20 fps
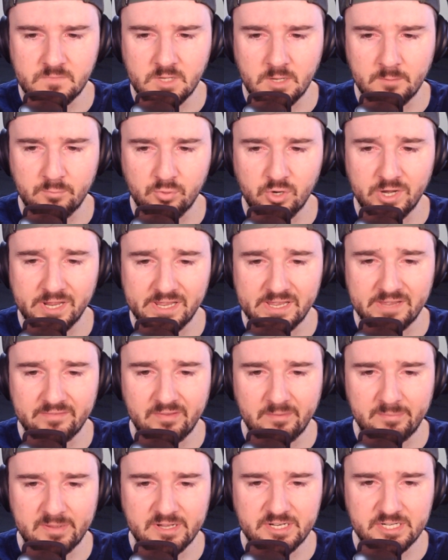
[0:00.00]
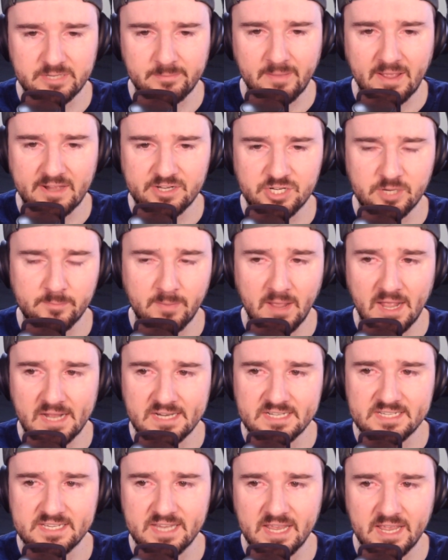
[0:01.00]
pretty even pitching matchup, I'd
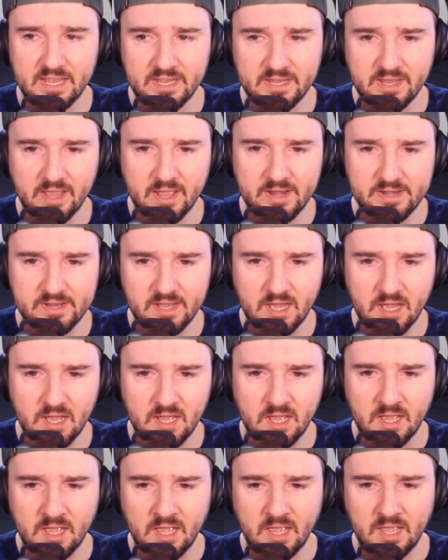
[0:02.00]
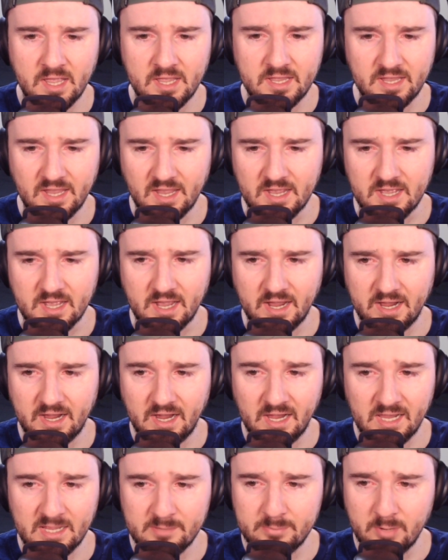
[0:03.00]
say. And uh, yeah, I, I,
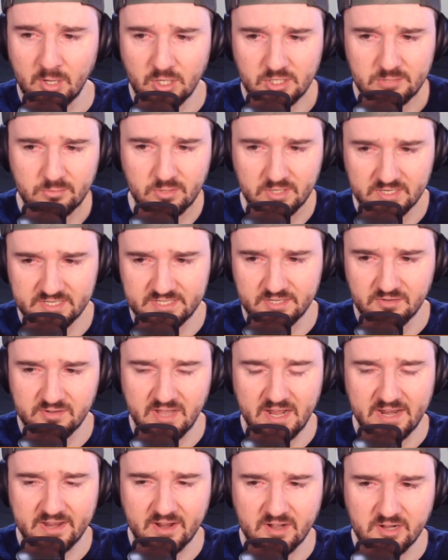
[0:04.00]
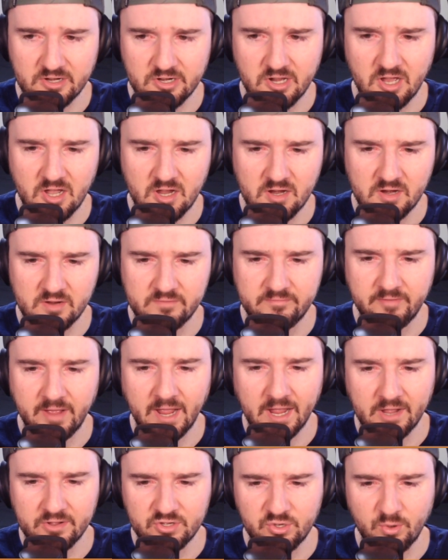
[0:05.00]
like Baltimore. Still getting underdog
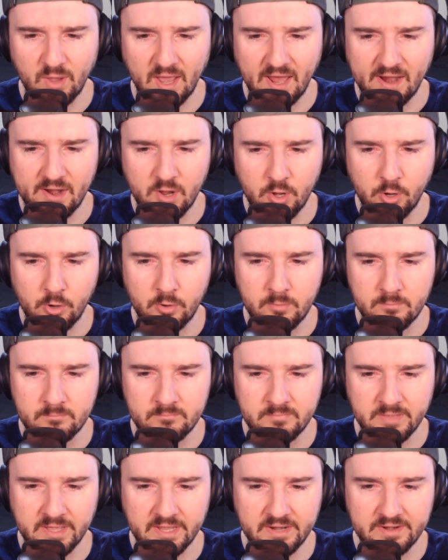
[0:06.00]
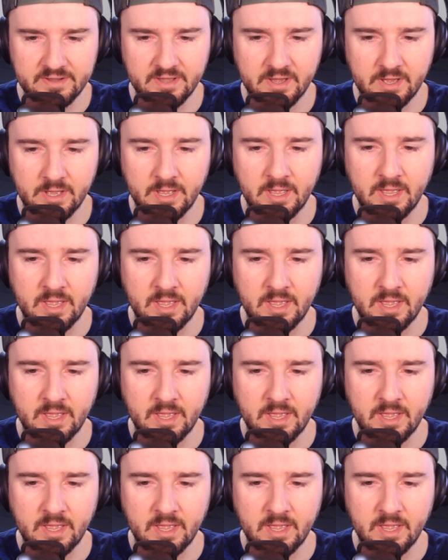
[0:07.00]
value at home, and uh,